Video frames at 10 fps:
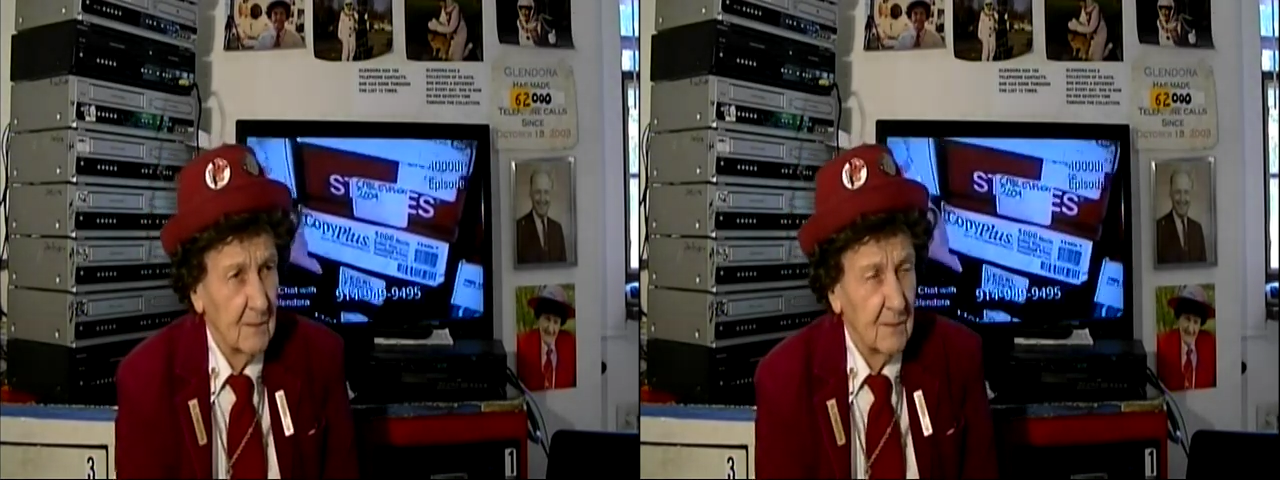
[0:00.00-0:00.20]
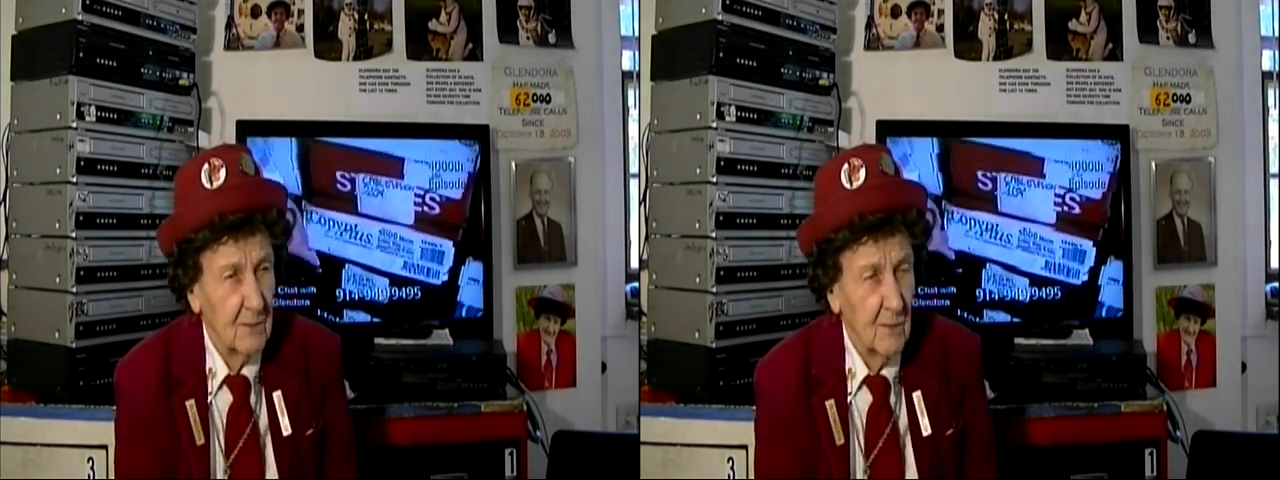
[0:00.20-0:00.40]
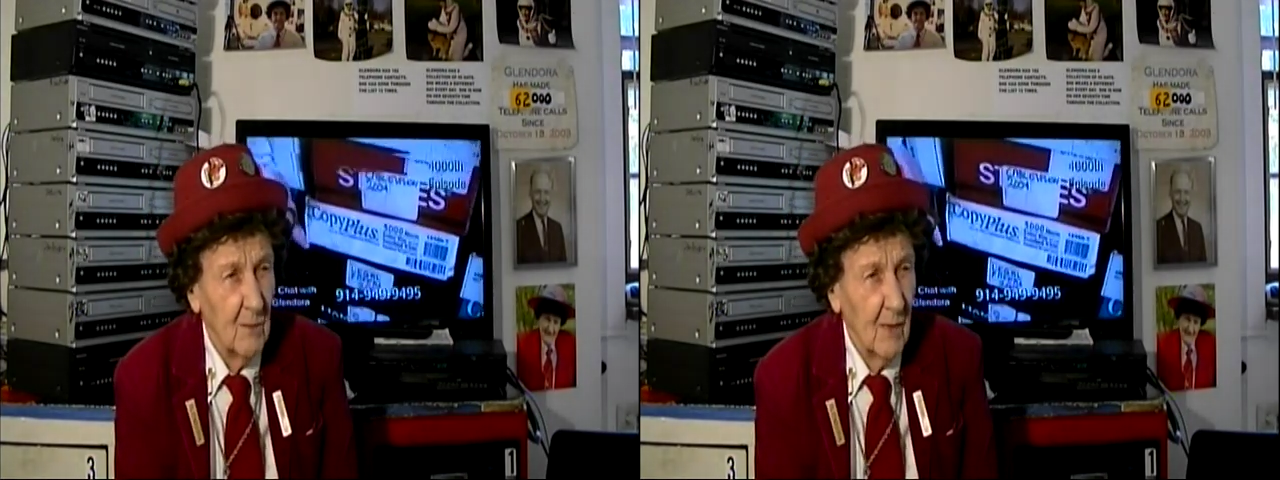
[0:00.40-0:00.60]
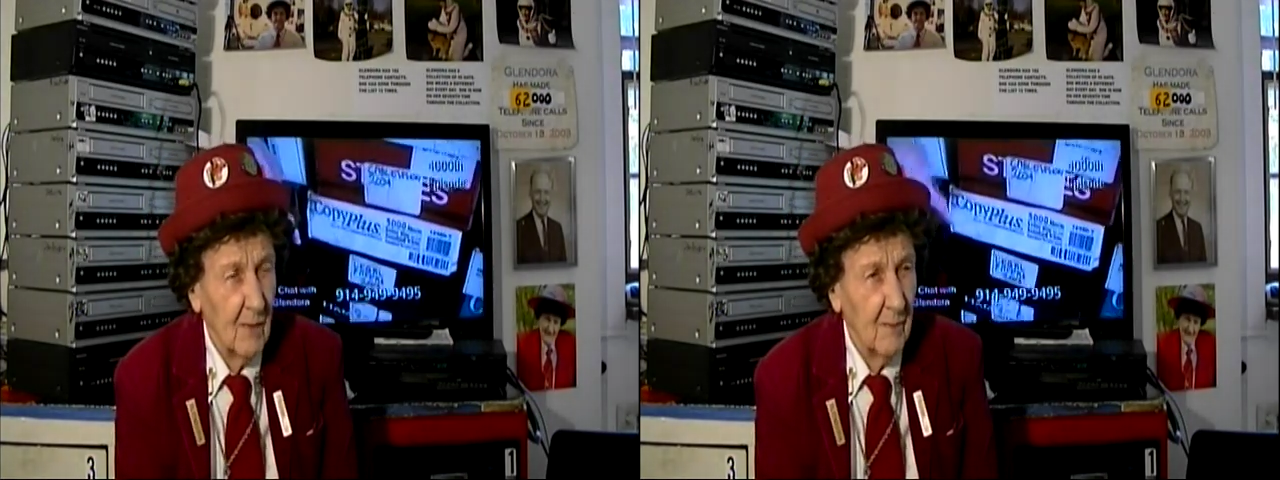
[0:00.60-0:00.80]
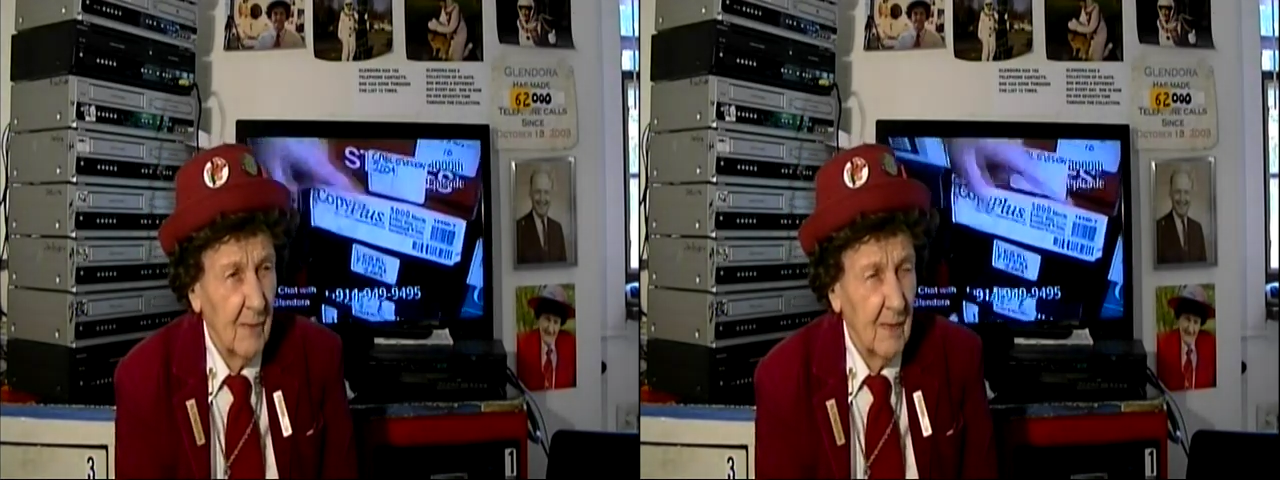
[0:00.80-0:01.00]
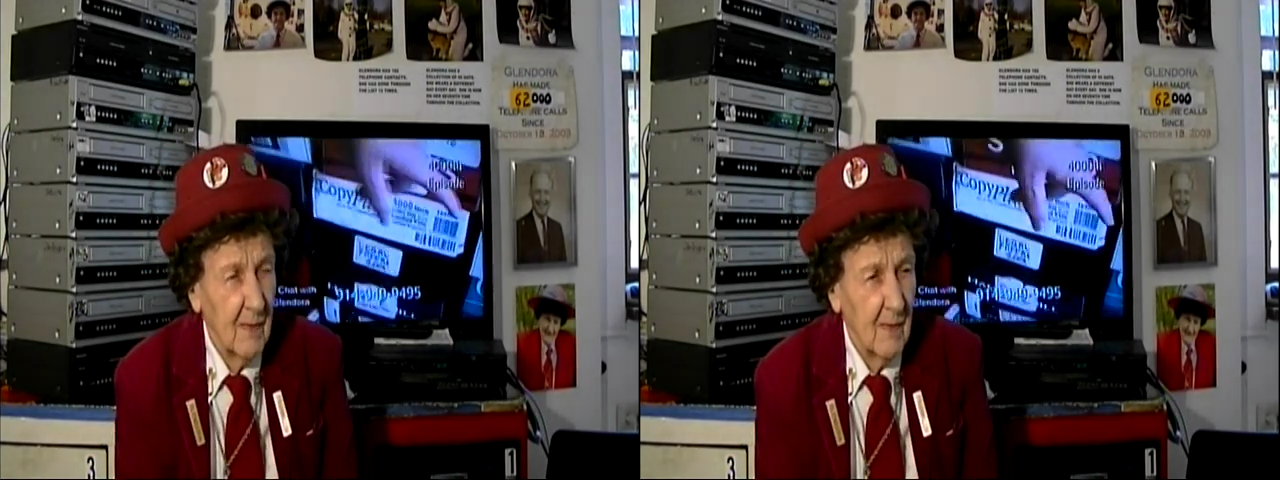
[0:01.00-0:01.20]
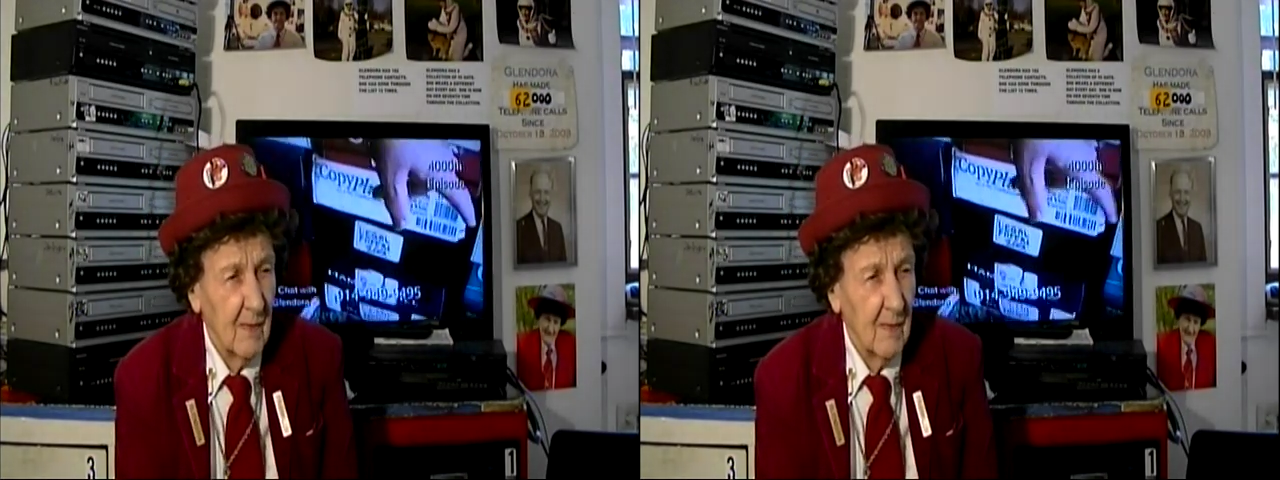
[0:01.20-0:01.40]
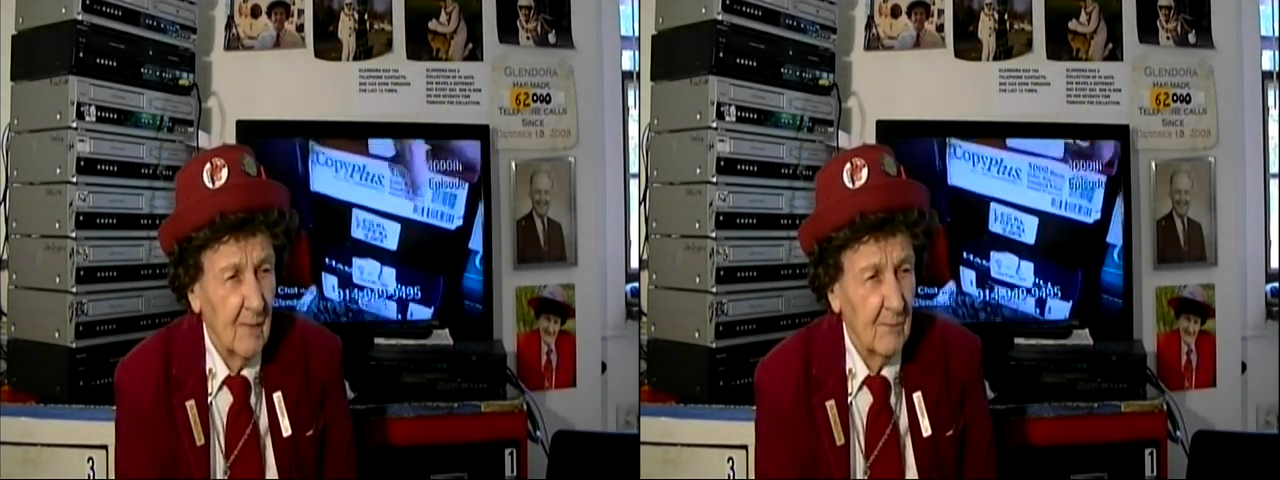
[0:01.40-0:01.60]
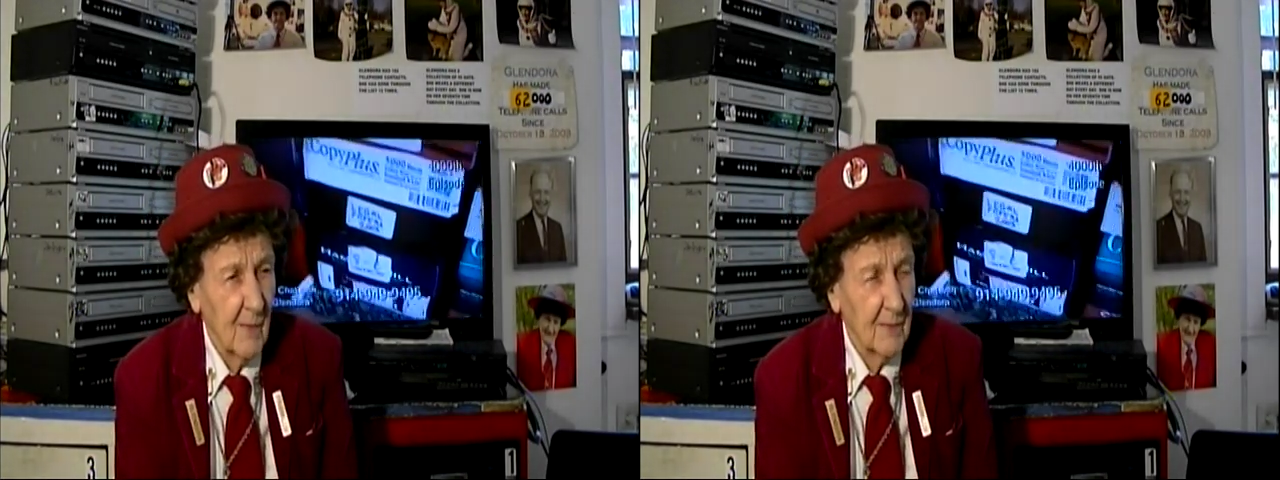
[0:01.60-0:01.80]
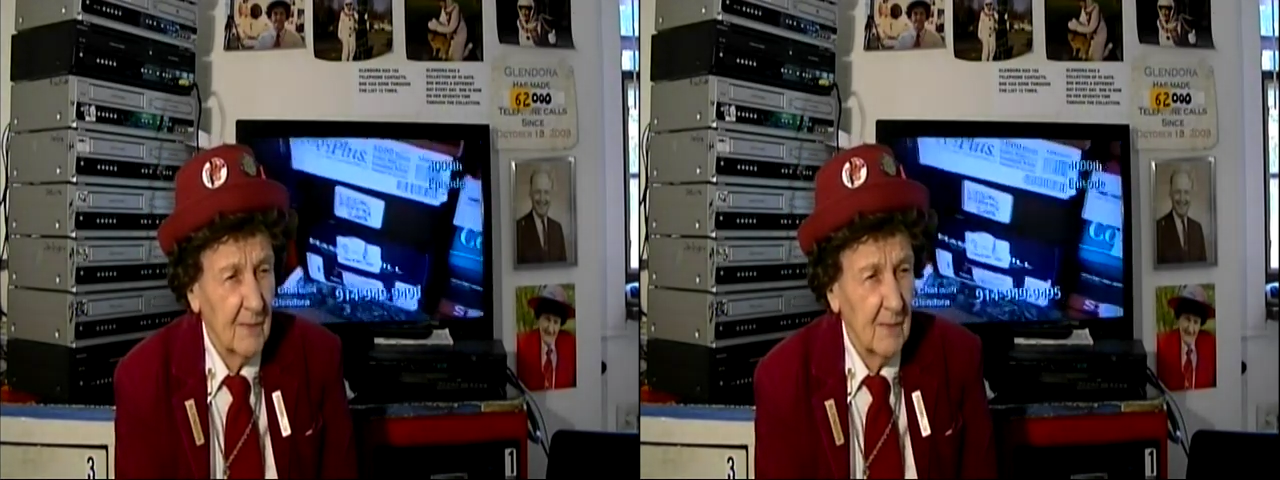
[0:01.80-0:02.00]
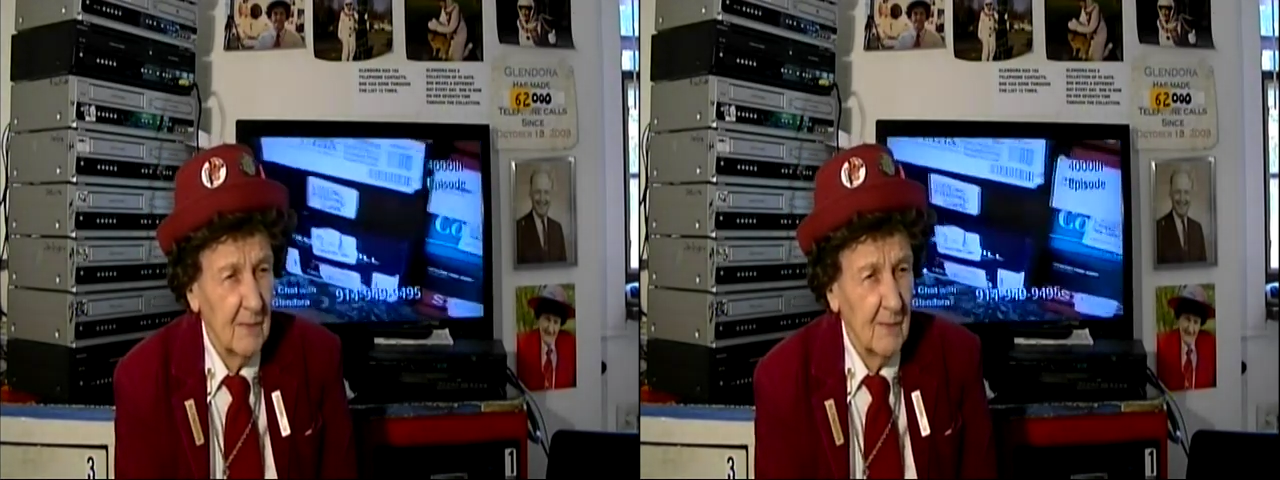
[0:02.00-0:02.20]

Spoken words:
Do you want to be president